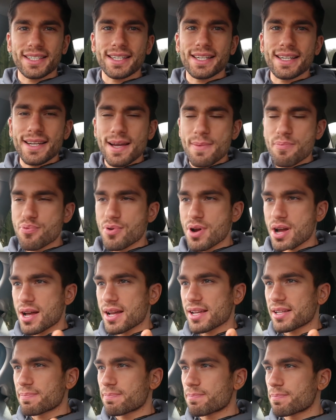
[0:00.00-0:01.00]

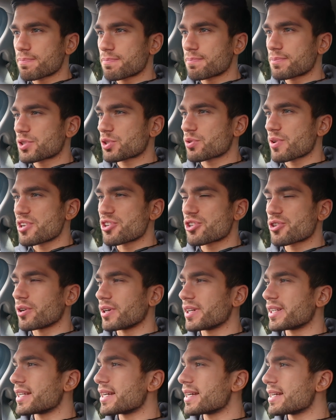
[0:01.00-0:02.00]
I
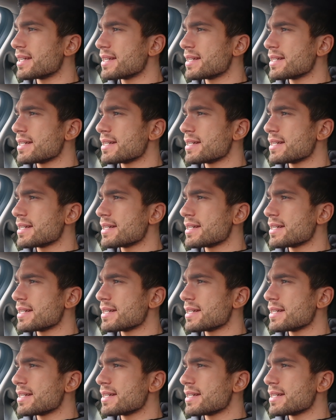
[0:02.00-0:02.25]
screenshotted it,